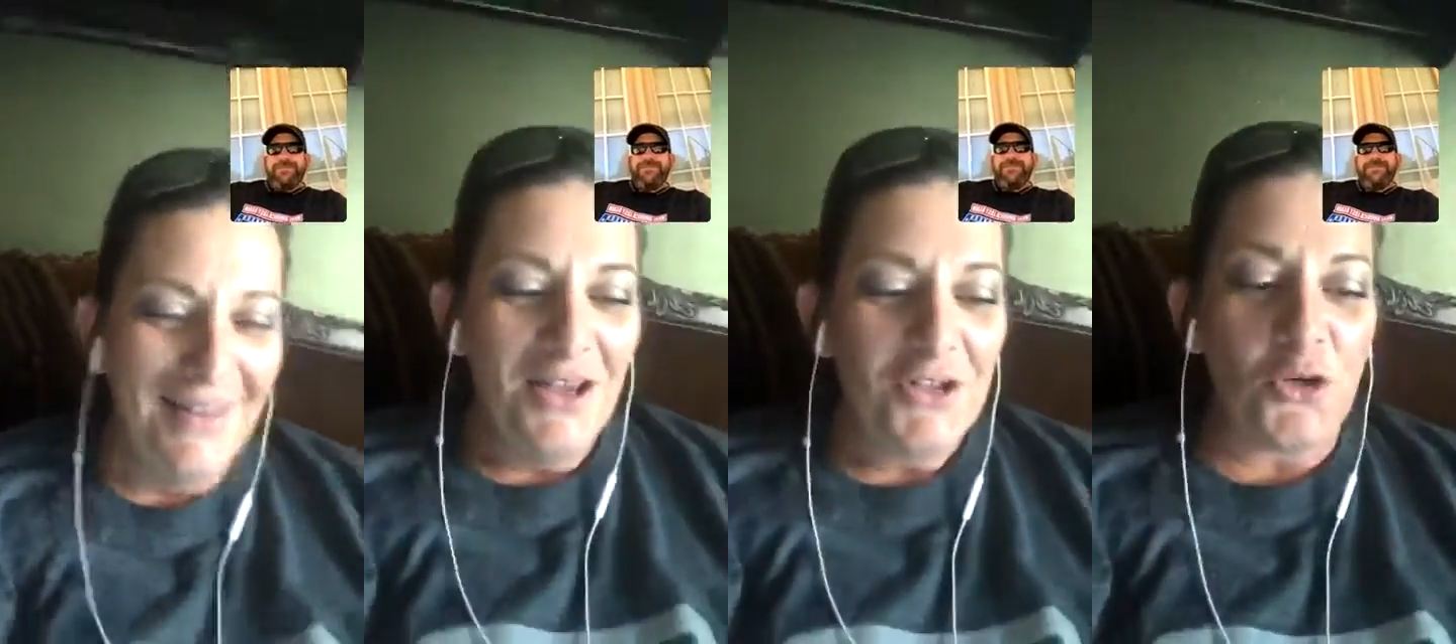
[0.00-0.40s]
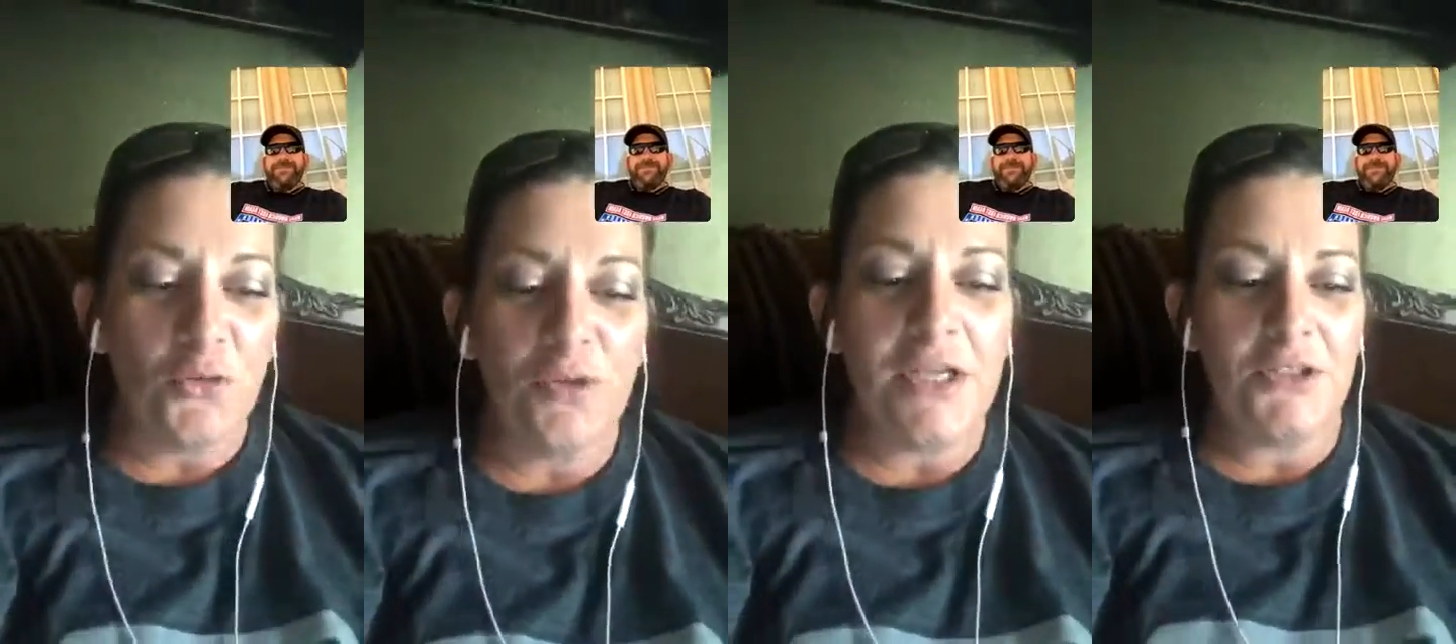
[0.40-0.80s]
So
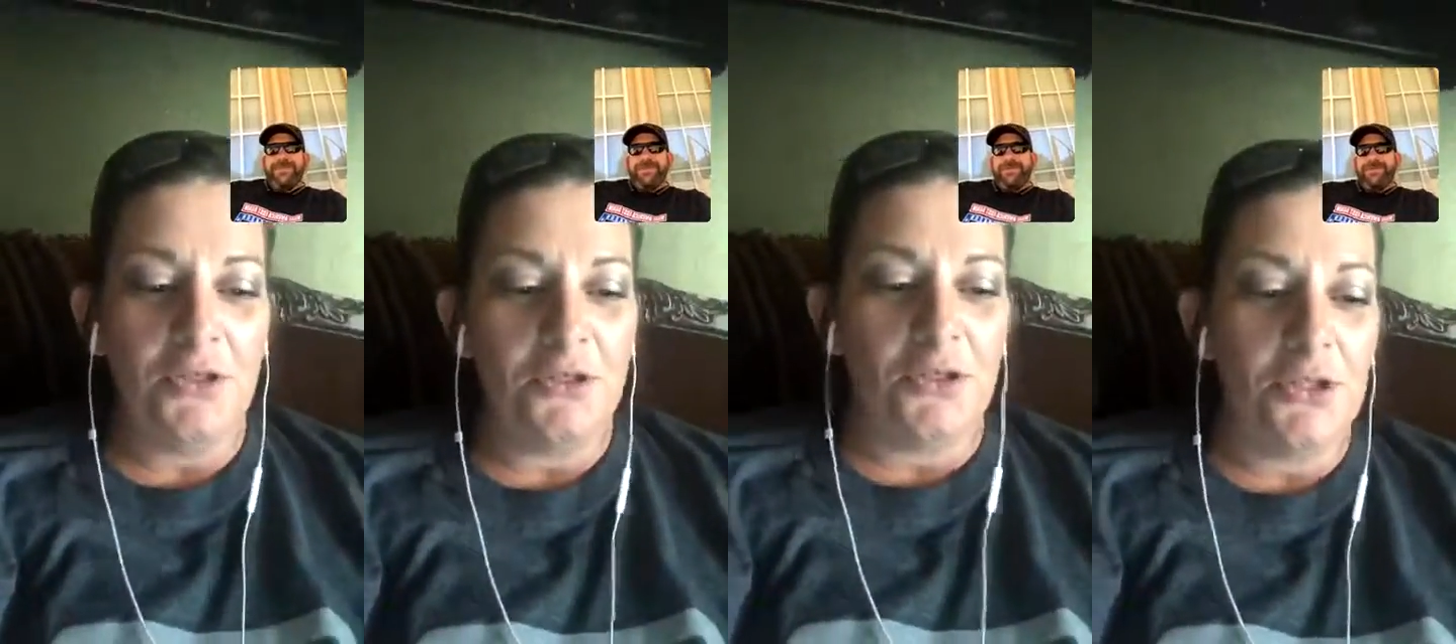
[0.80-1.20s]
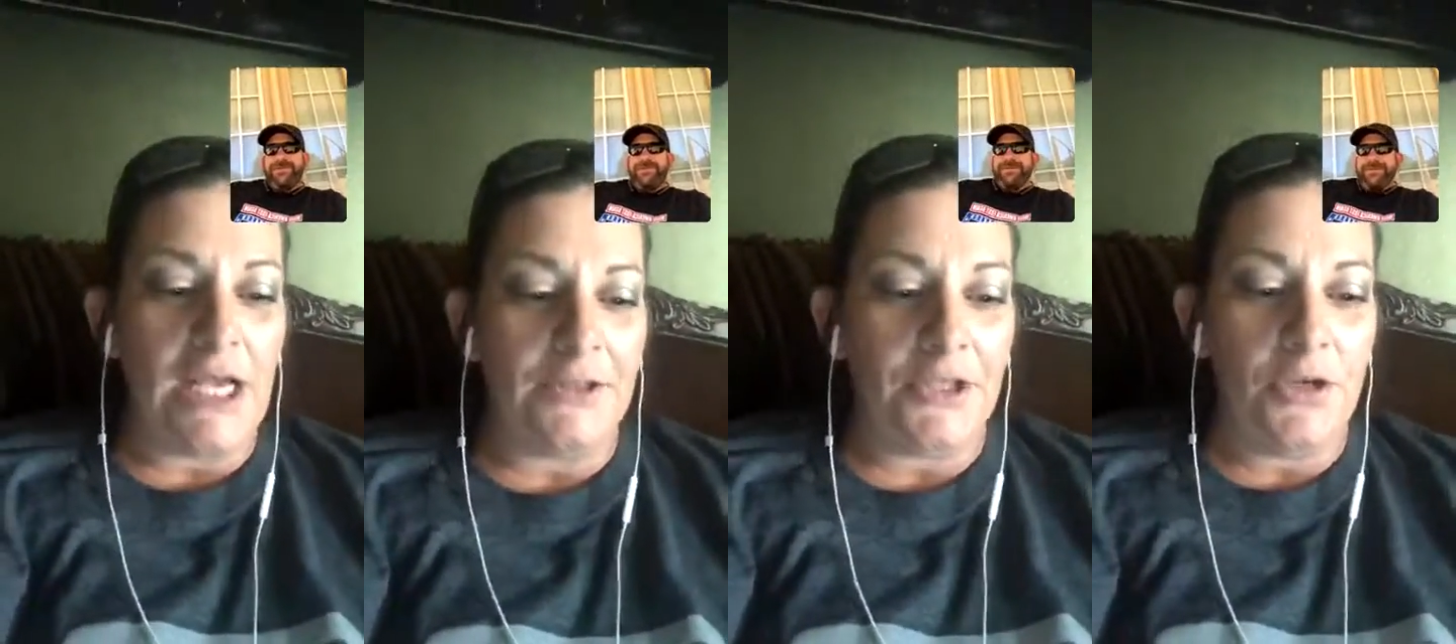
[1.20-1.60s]
researchers
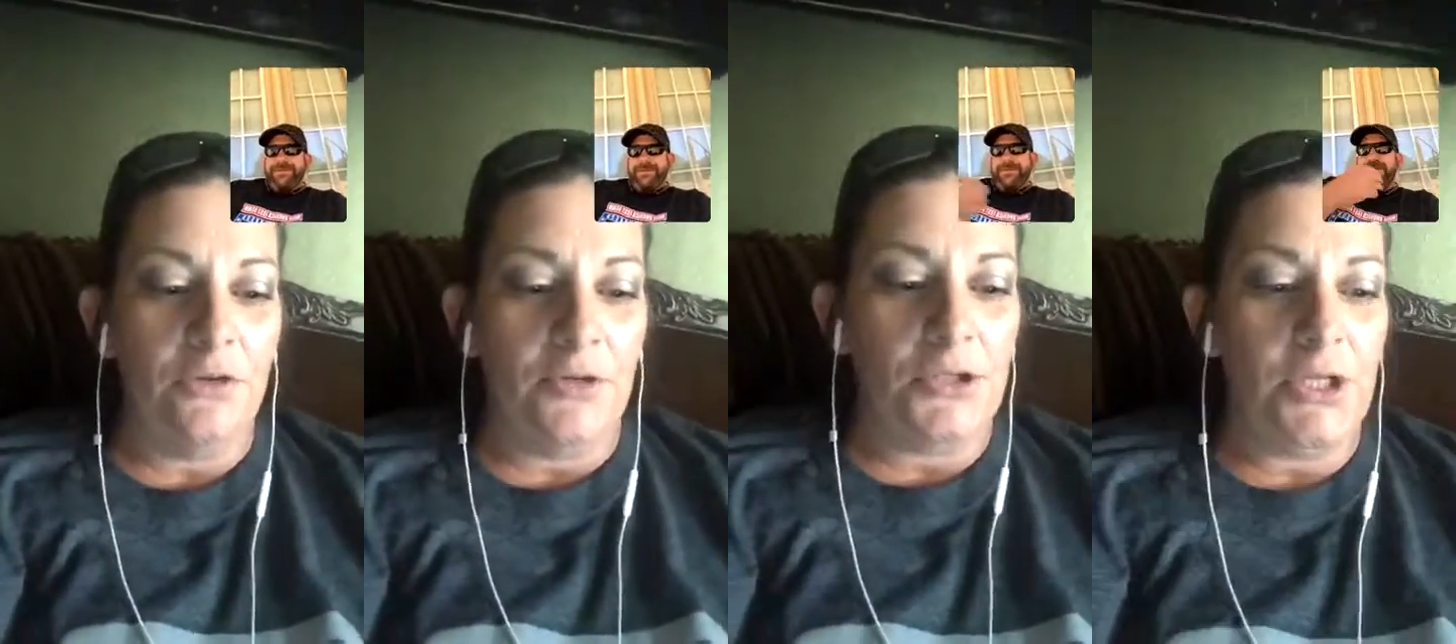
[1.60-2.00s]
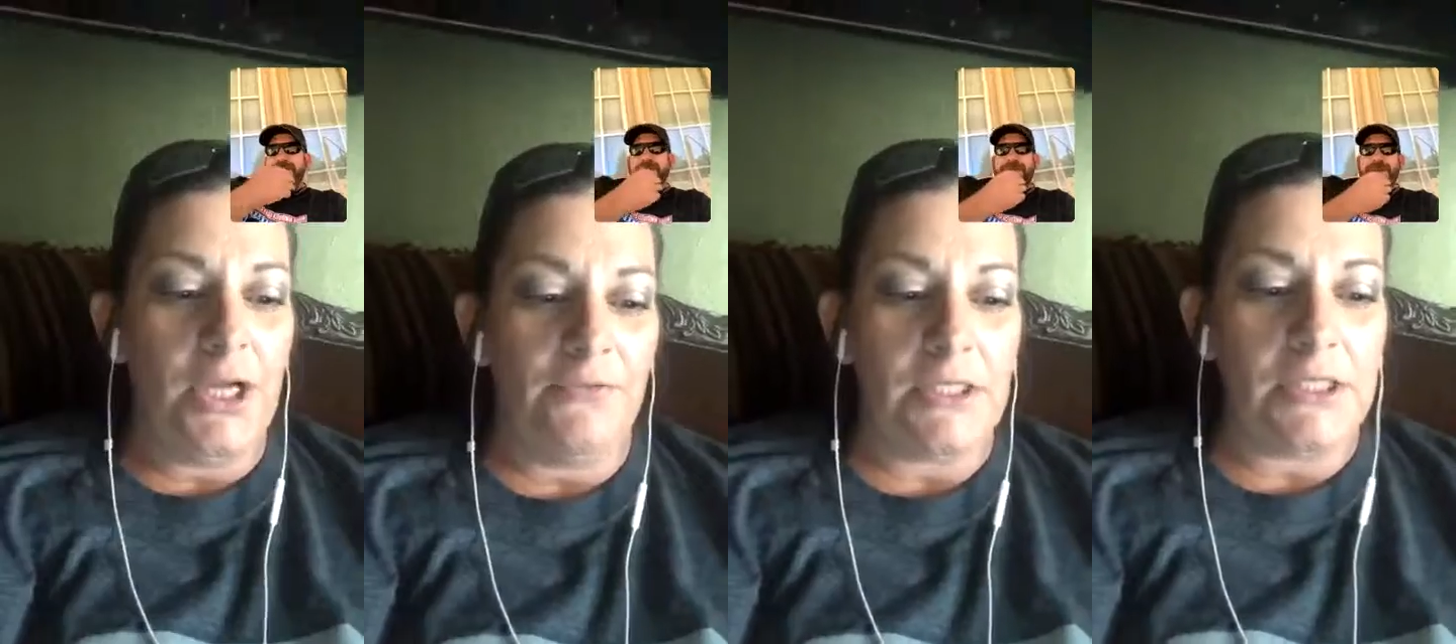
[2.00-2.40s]
at the
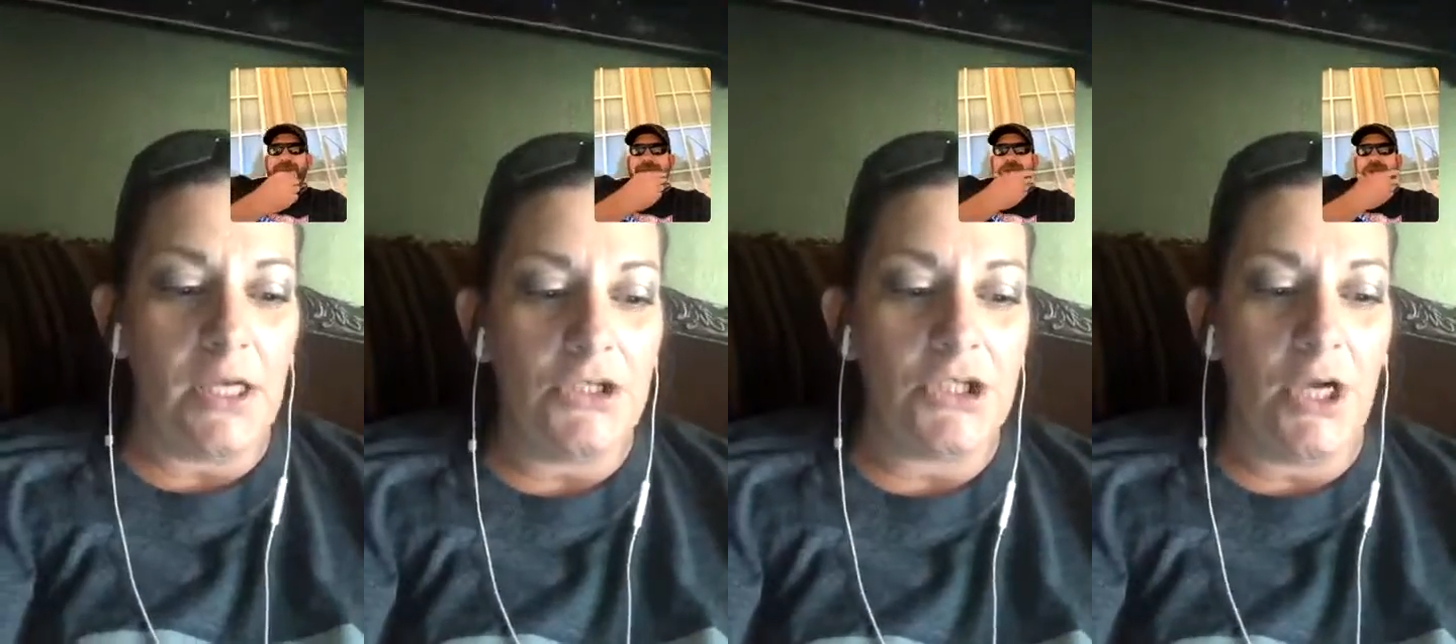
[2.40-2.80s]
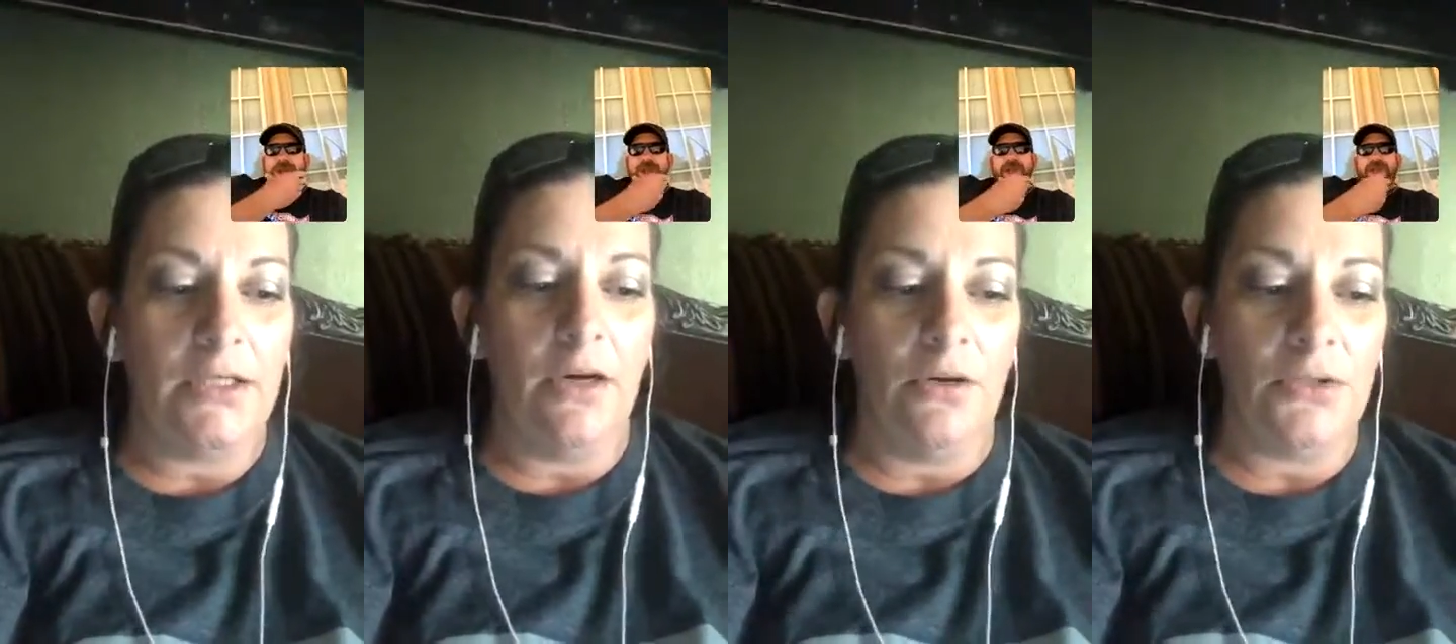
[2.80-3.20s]
University of the Sunshine
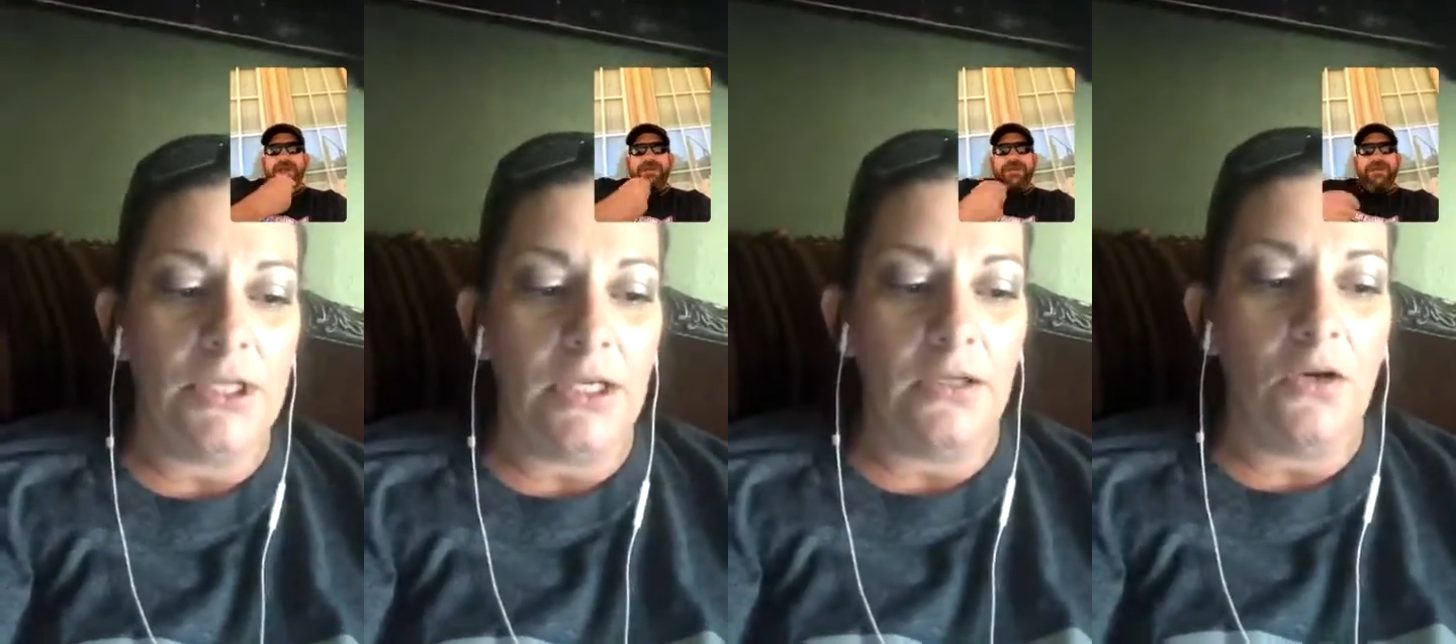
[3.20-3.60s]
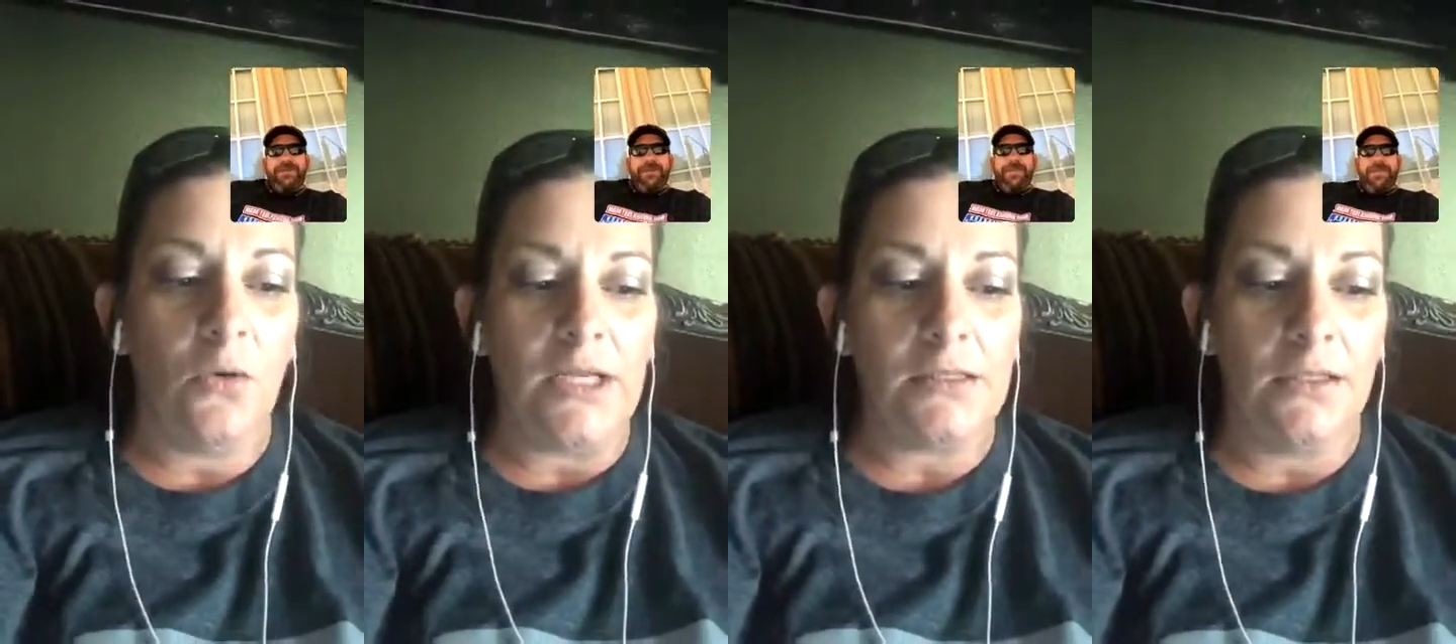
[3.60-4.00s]
Coast in
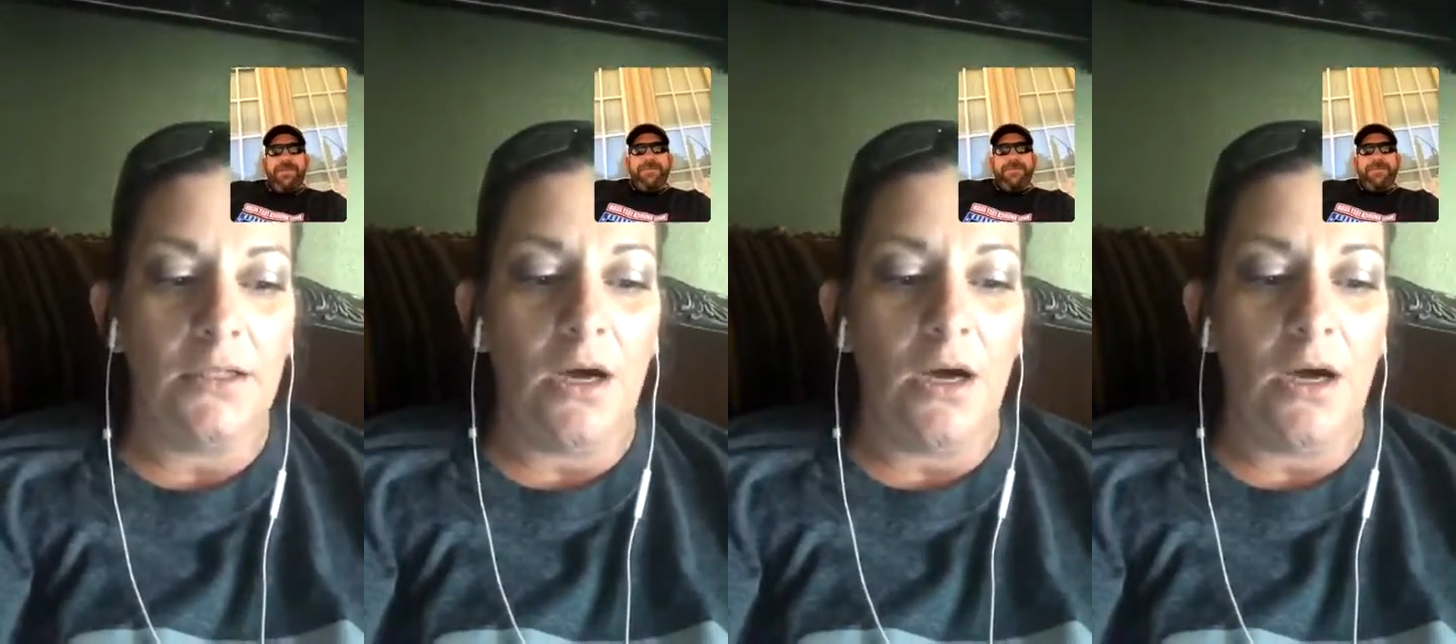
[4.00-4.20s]
Queensland,